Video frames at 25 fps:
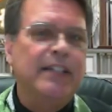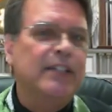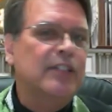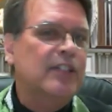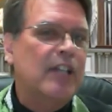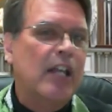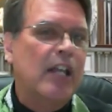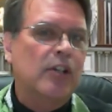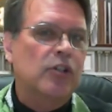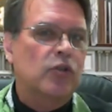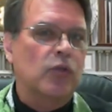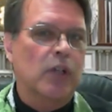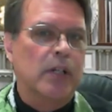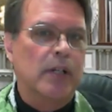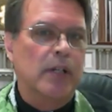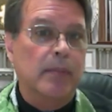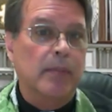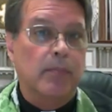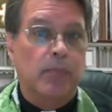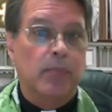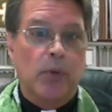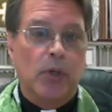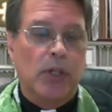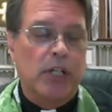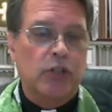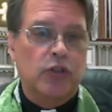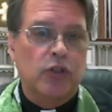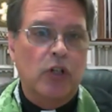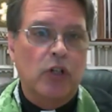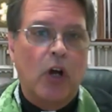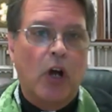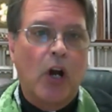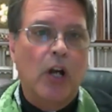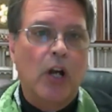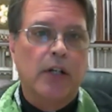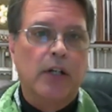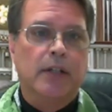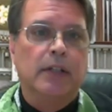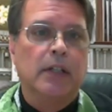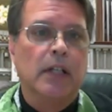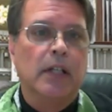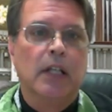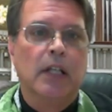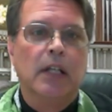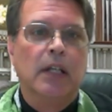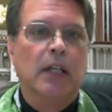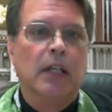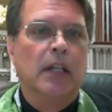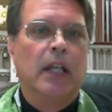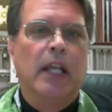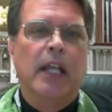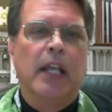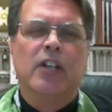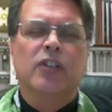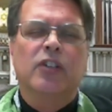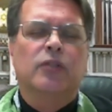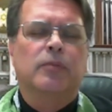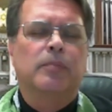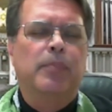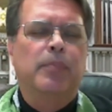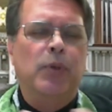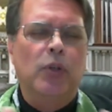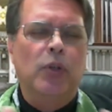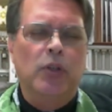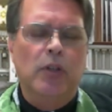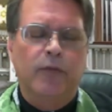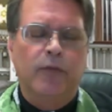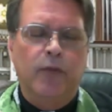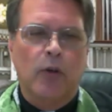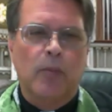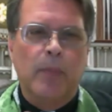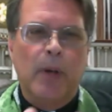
century British garden. It is beautiful,